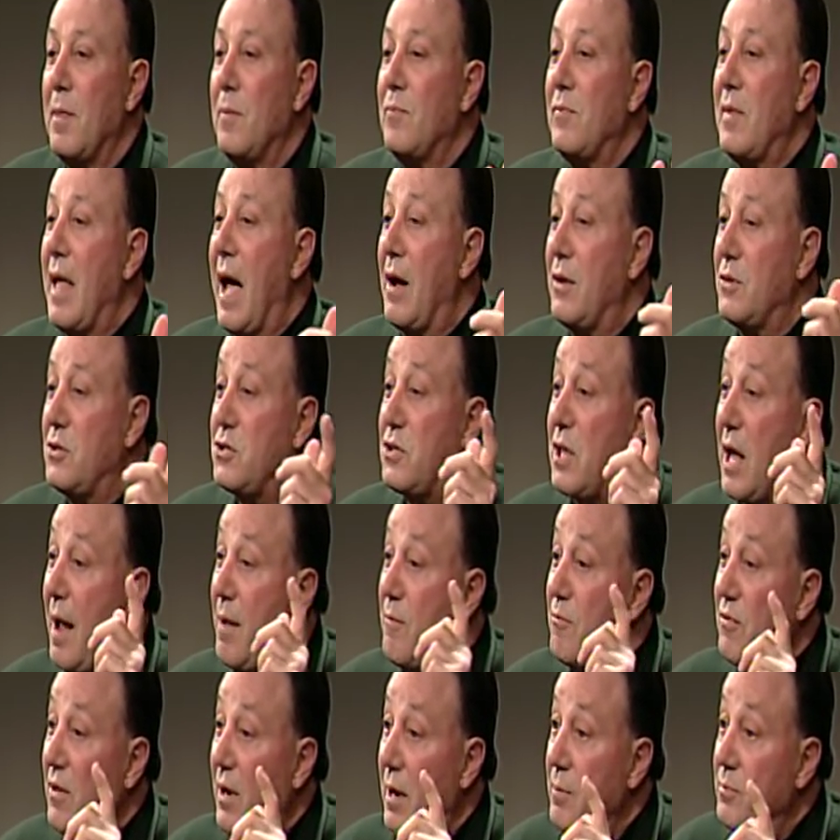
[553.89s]
now it's time
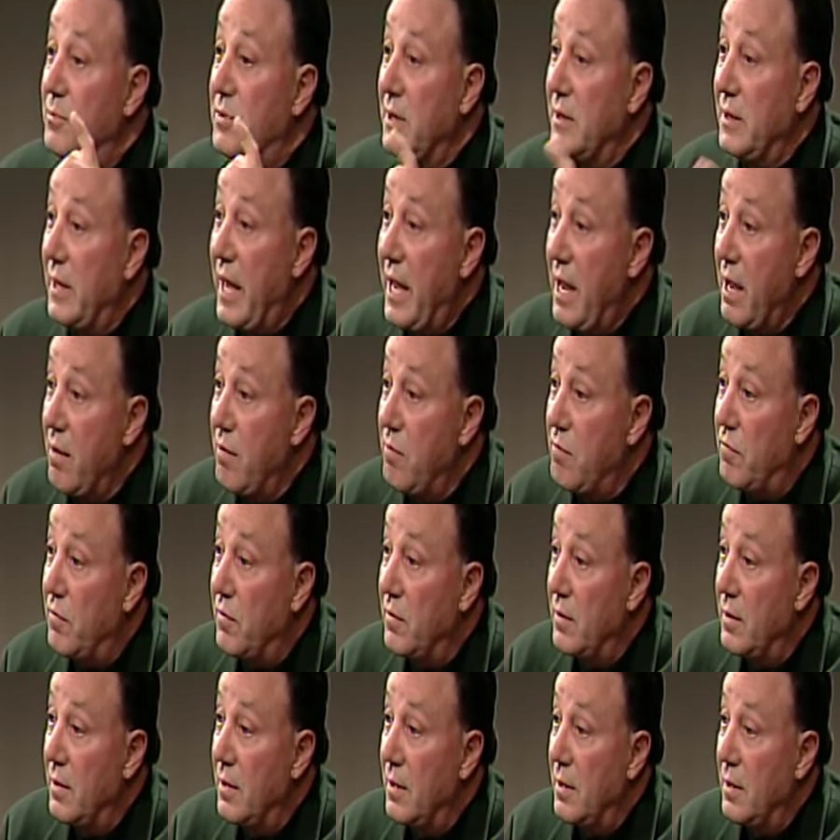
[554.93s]
for them to leave.
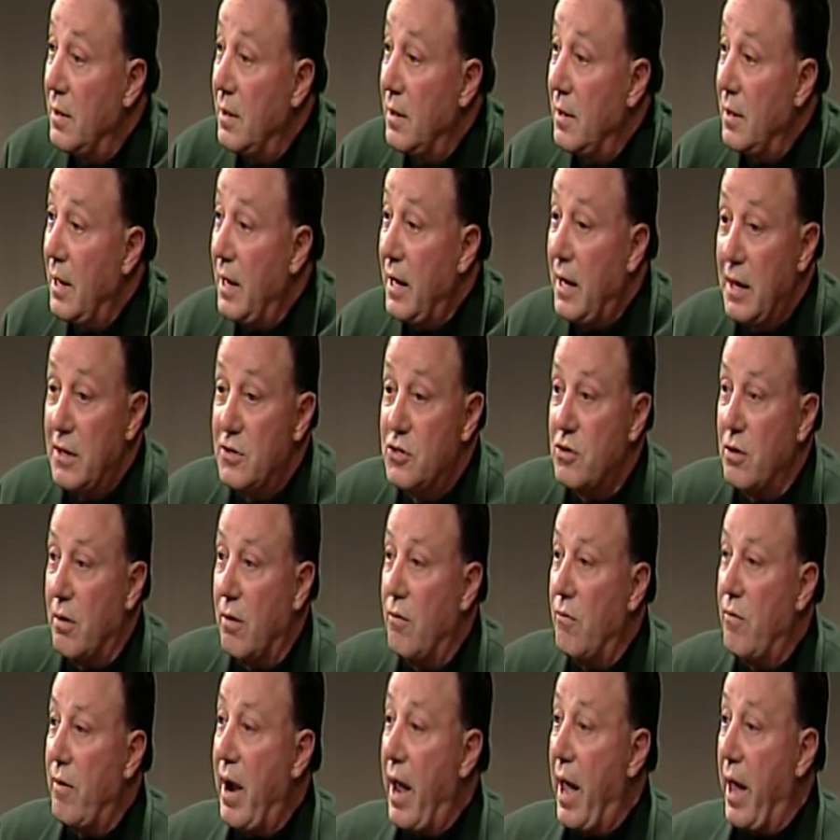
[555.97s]
He gives her a
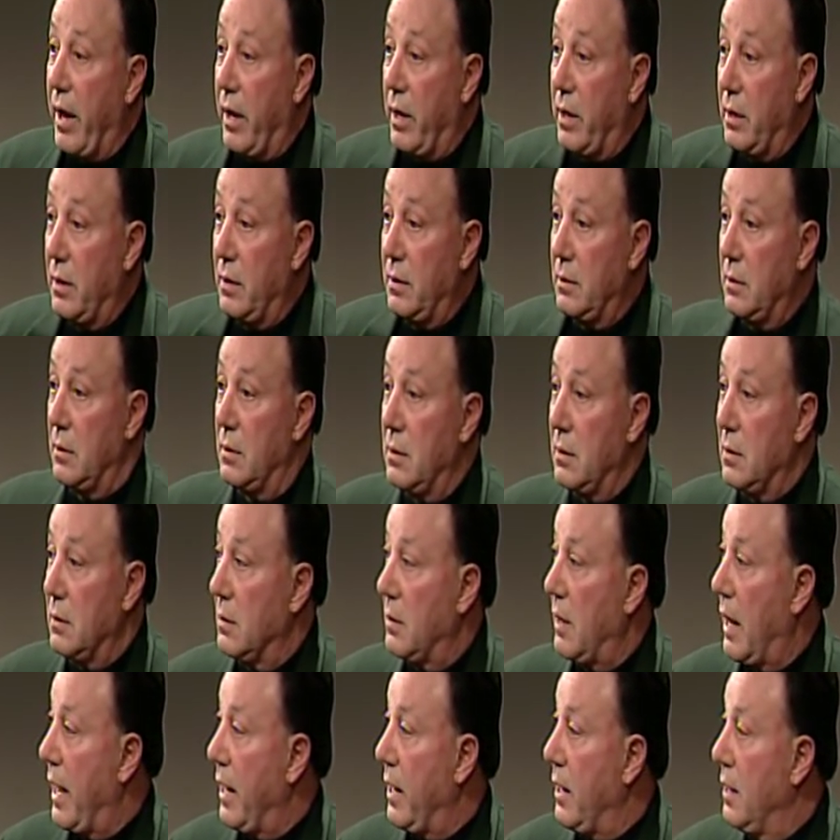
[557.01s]
rig,
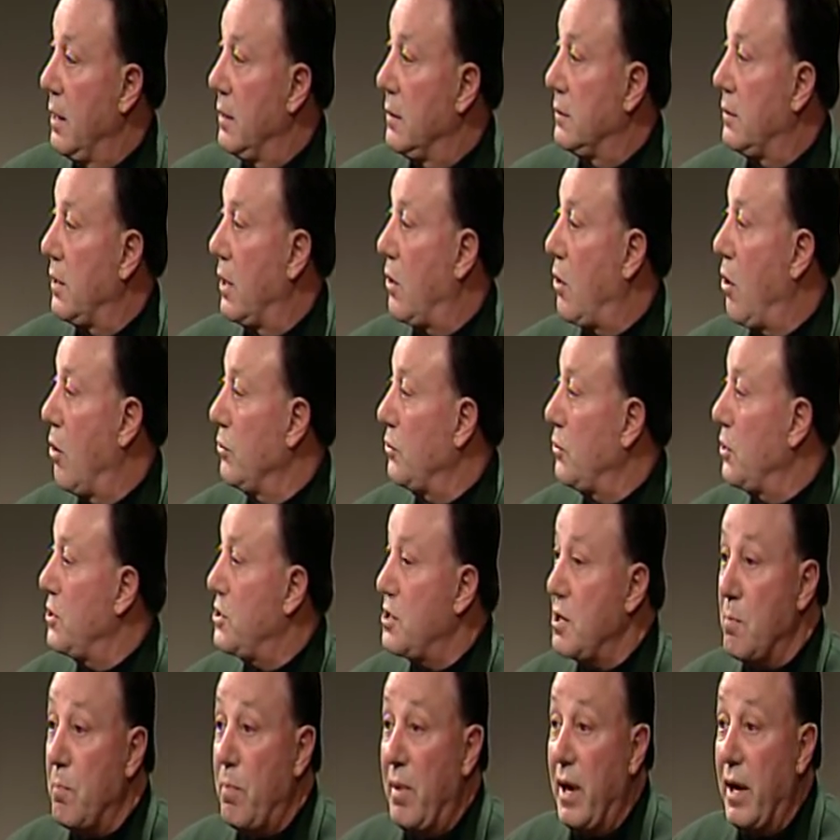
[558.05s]
like the coat
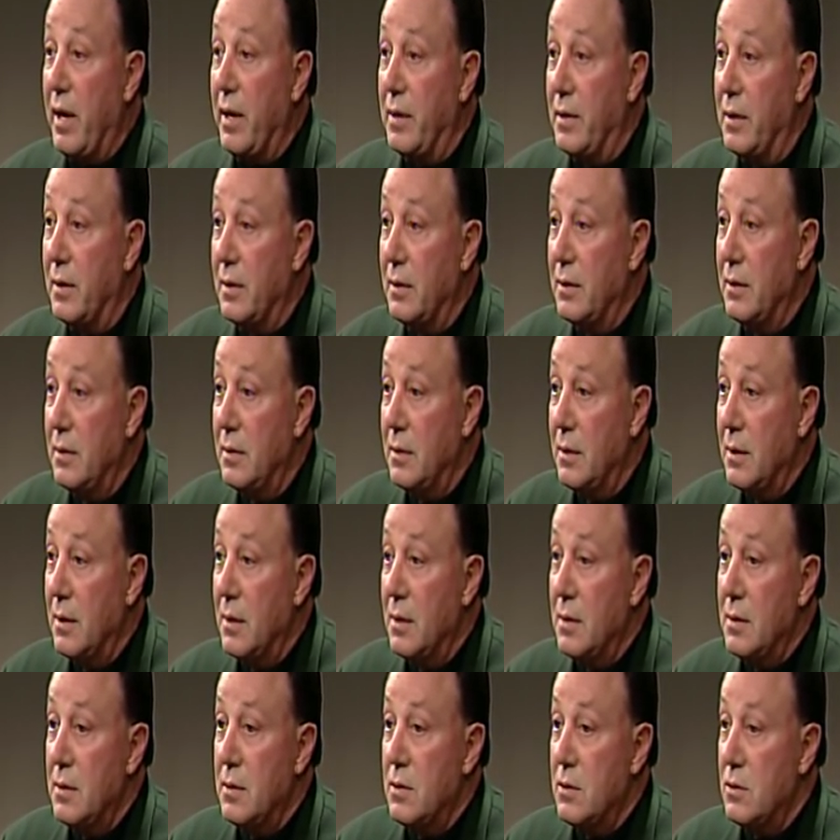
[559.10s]
disappeared.
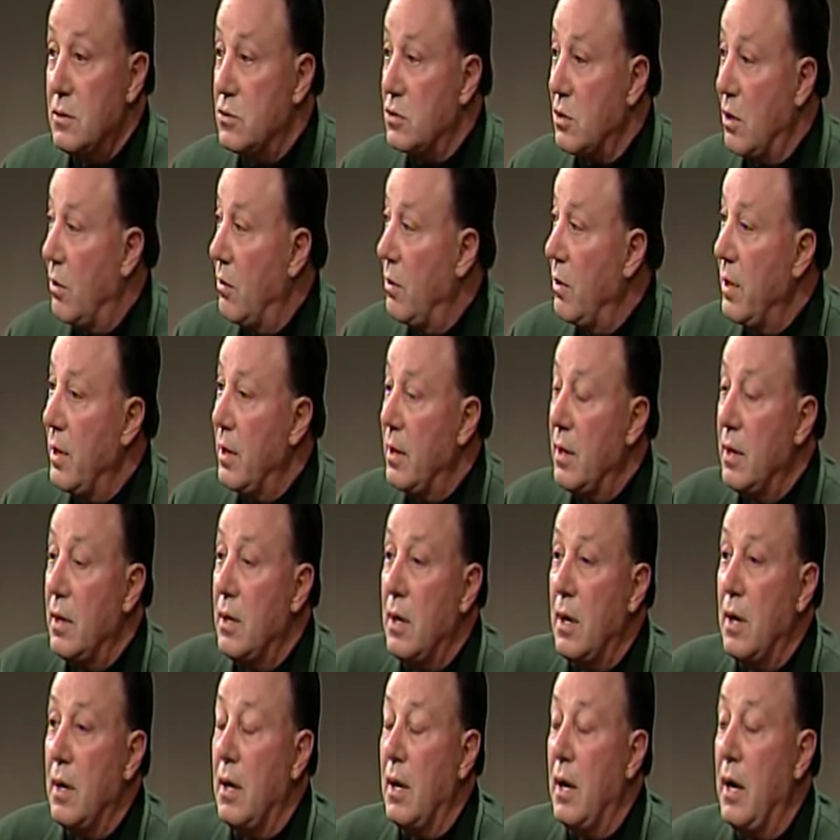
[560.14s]
So
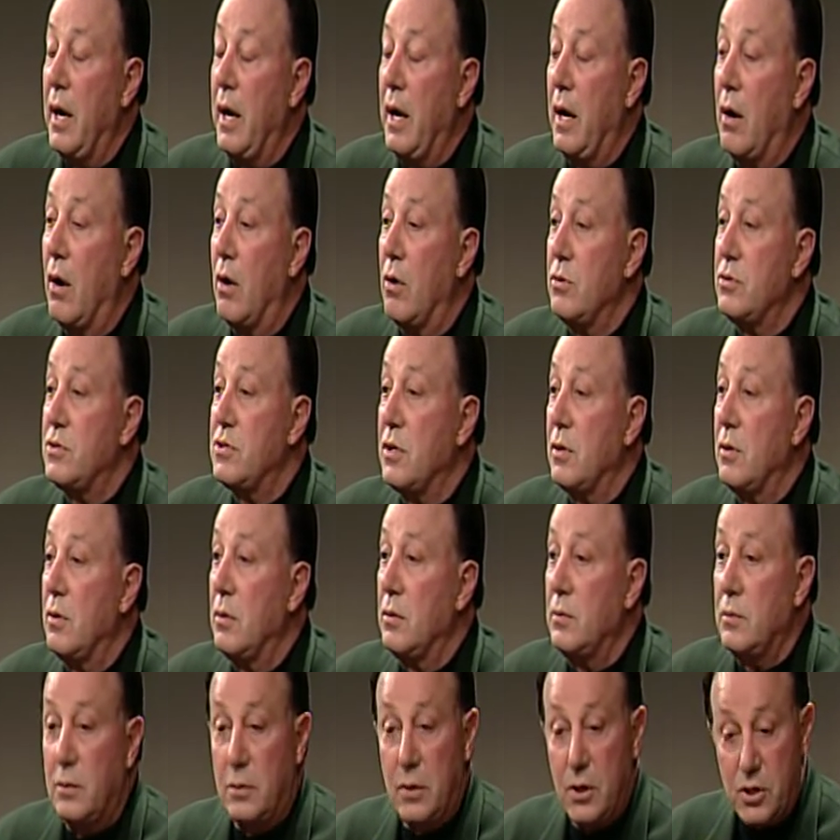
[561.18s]
he goes,
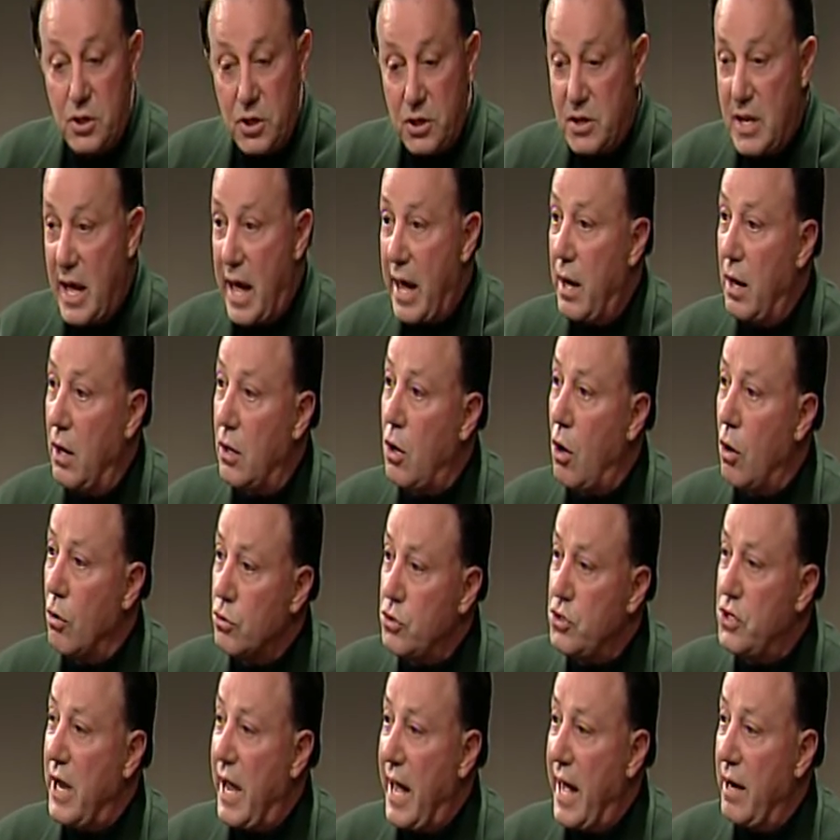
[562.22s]
This is not a coat.
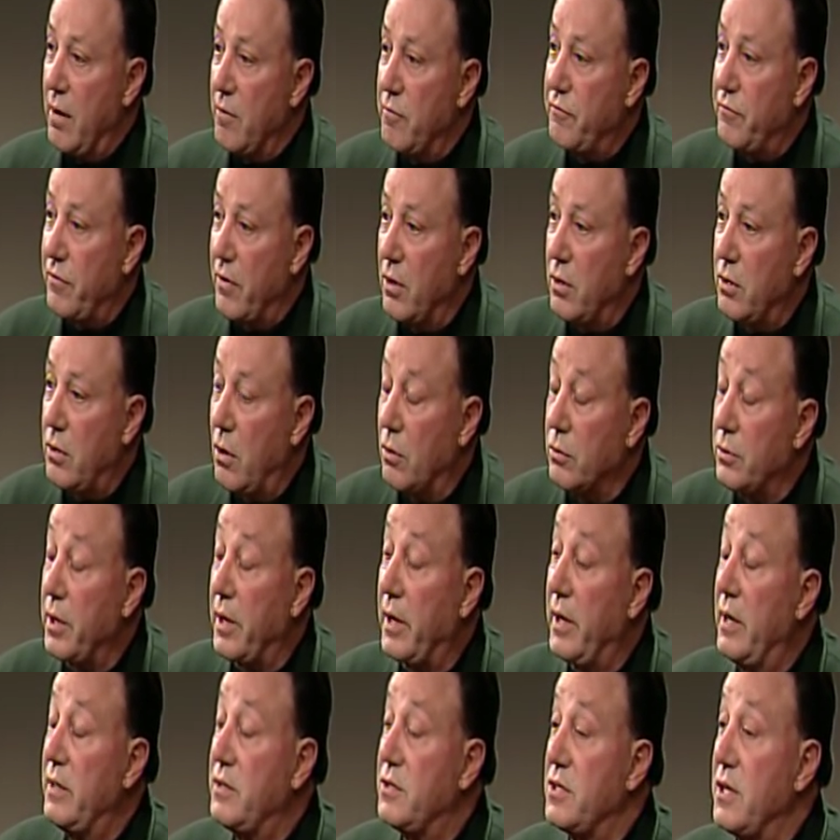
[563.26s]
She had a fur coat. The
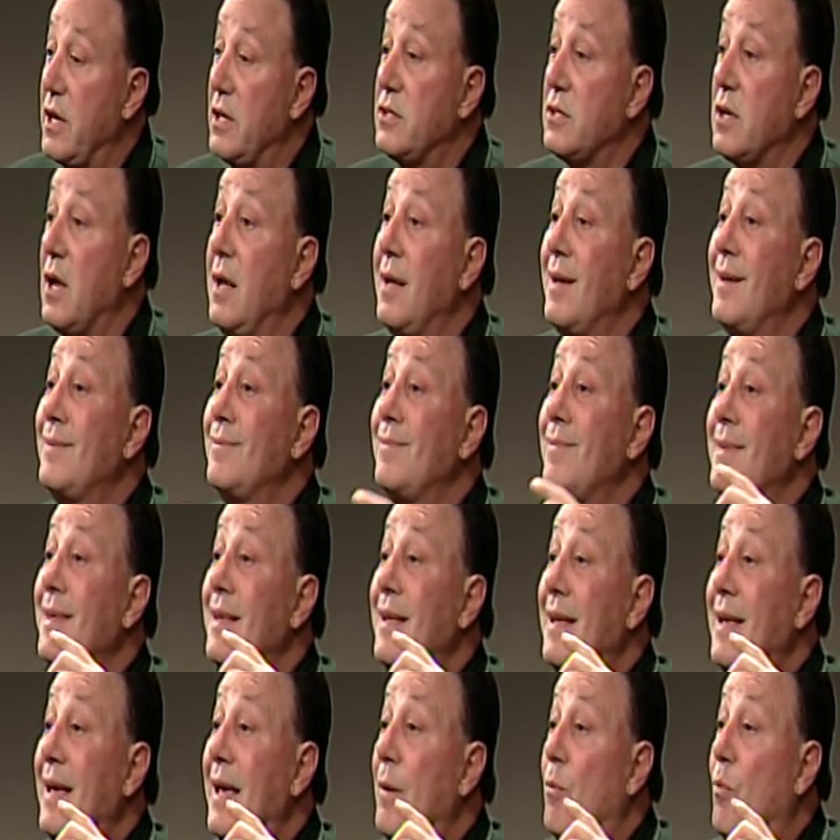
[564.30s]
kid says,
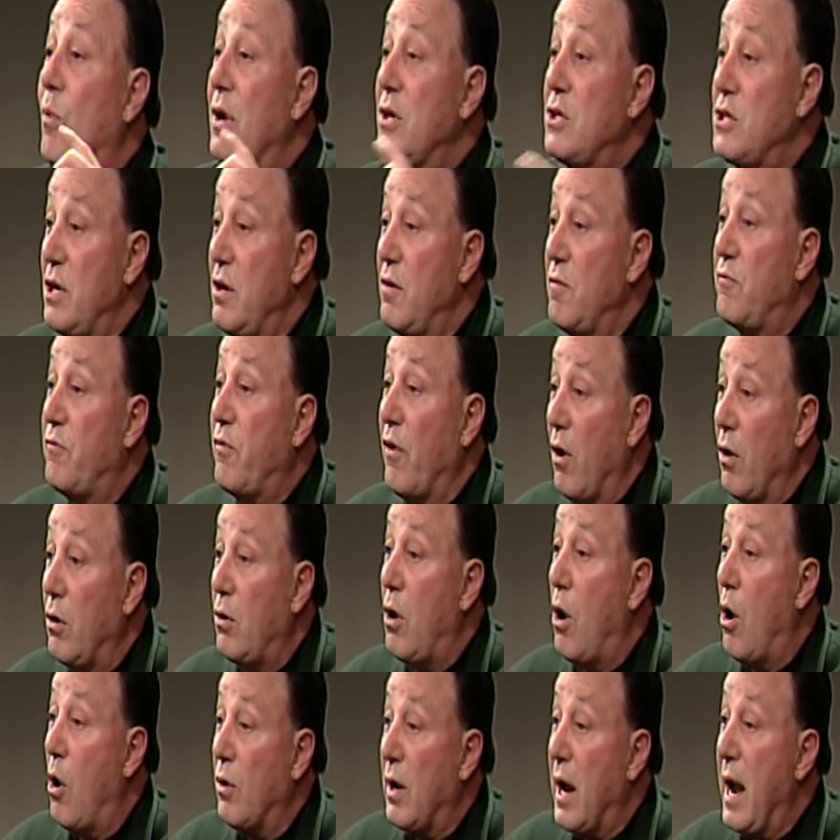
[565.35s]
It wasn't a fur
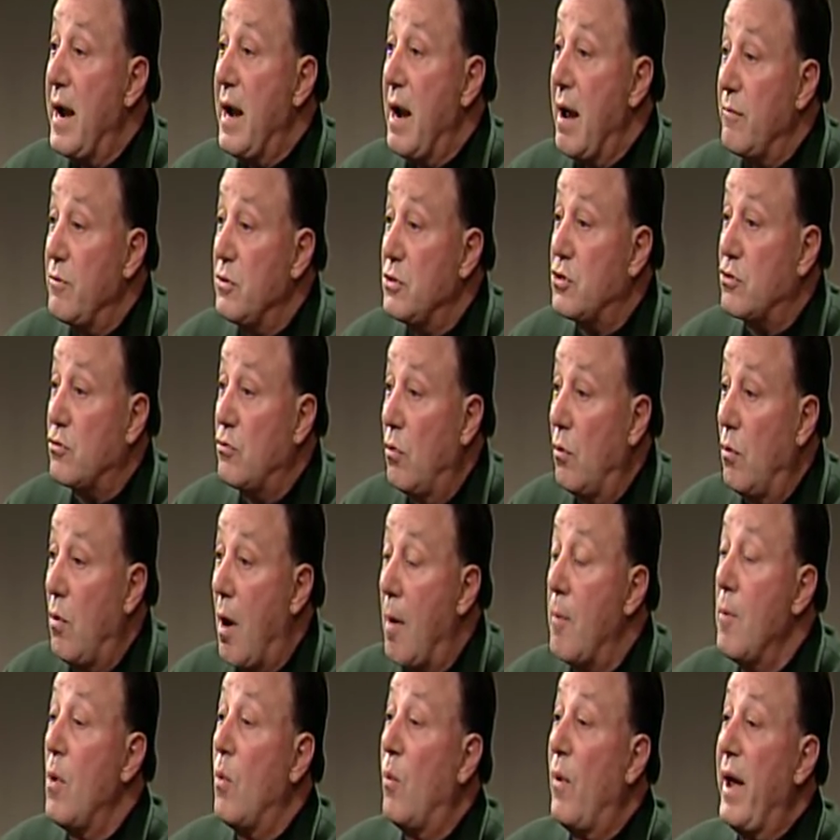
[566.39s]
coat. I never screw
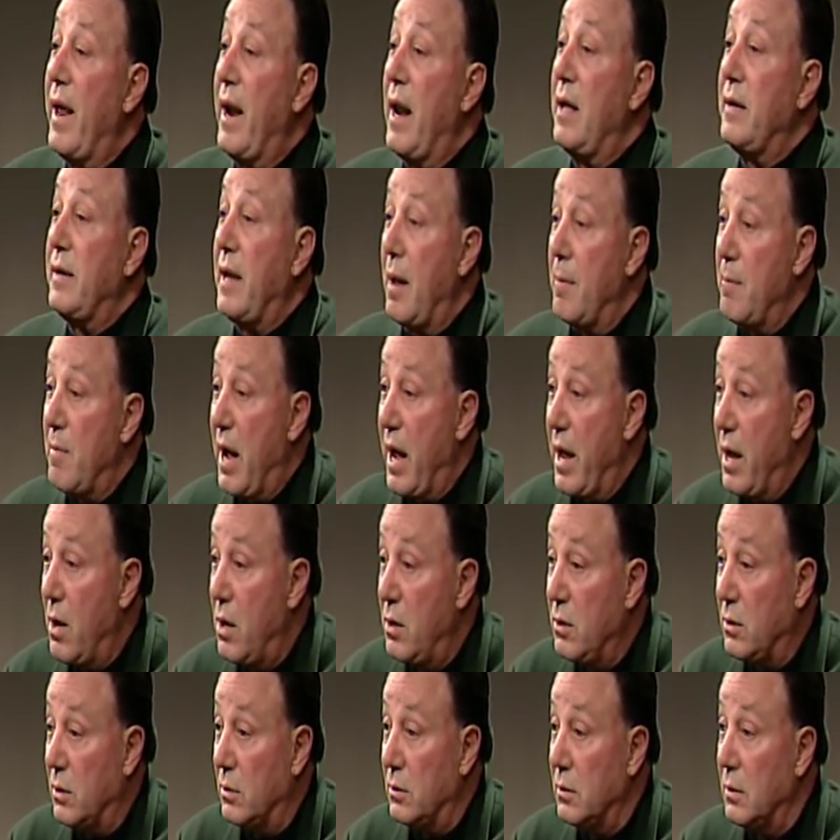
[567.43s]
up. Wait, I'll get my
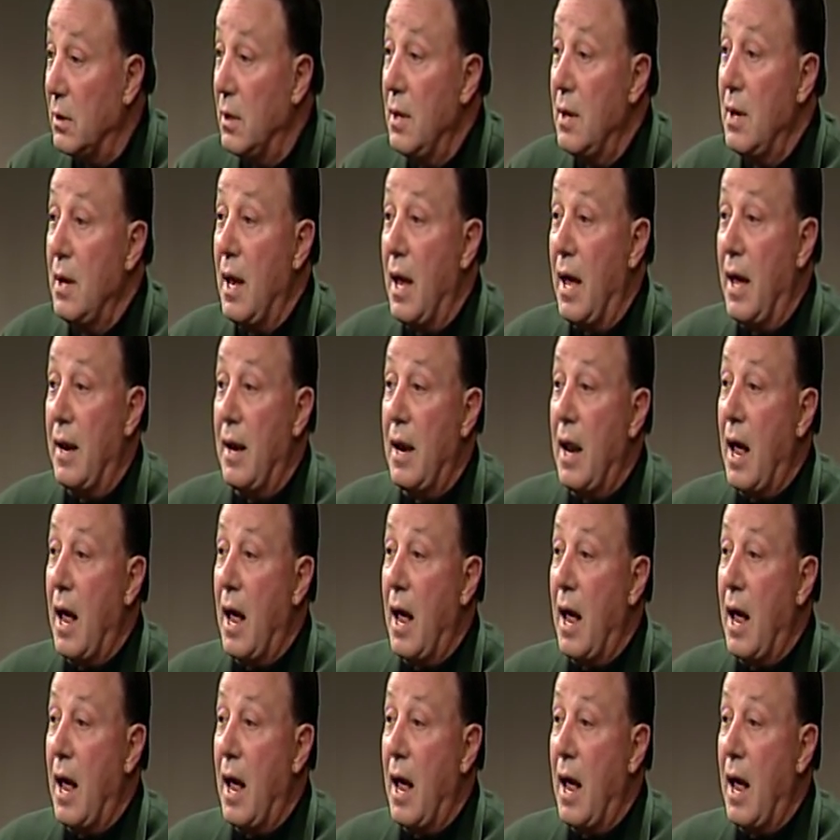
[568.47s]
uncle. And